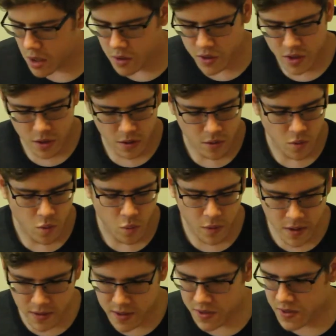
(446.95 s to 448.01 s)
So
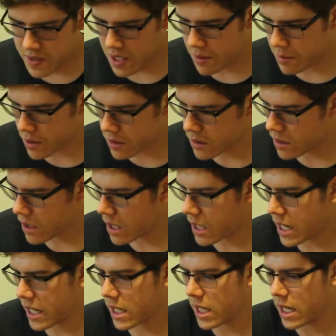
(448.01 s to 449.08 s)
with this saber,
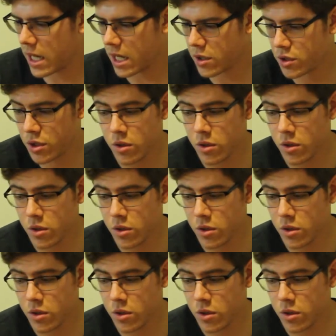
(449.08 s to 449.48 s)
I got